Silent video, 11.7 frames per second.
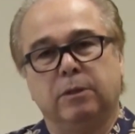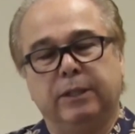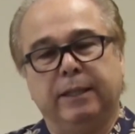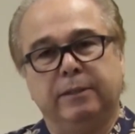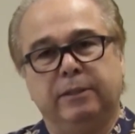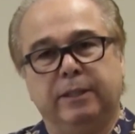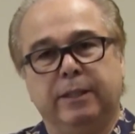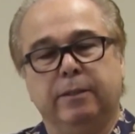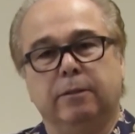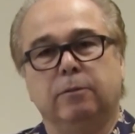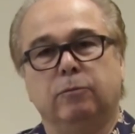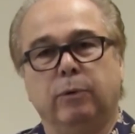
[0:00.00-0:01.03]
Set and
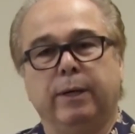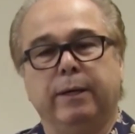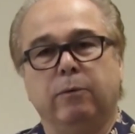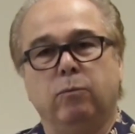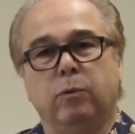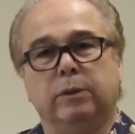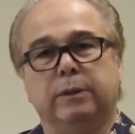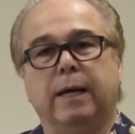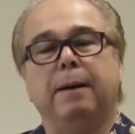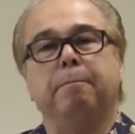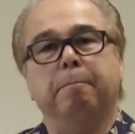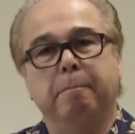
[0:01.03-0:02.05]
Seal ring will
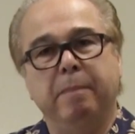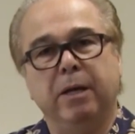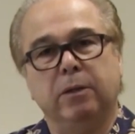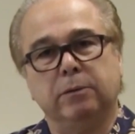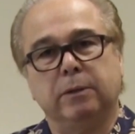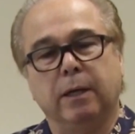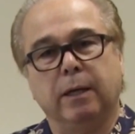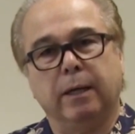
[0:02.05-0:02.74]
not melt